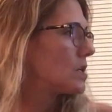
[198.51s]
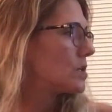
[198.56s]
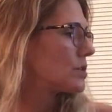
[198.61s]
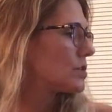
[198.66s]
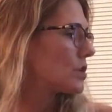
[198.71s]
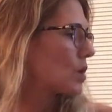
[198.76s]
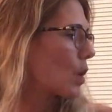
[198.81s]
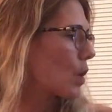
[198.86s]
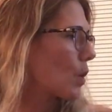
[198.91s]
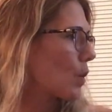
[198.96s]

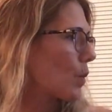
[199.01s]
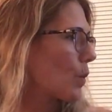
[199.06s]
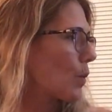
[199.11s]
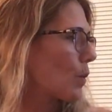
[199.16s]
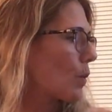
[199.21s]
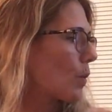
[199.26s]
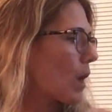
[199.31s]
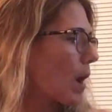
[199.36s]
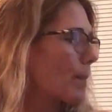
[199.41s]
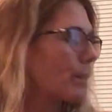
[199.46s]

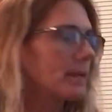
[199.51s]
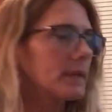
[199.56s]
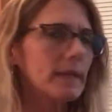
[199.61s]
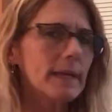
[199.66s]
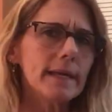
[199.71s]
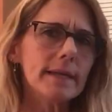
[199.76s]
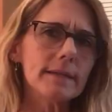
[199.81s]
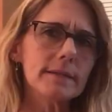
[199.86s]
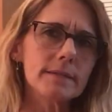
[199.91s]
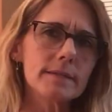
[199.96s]
So a
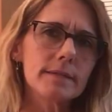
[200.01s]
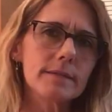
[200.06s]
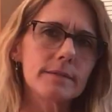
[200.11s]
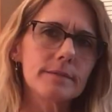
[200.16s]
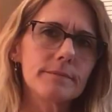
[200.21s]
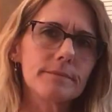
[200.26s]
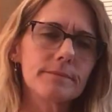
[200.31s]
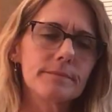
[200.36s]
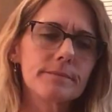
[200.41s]
plant,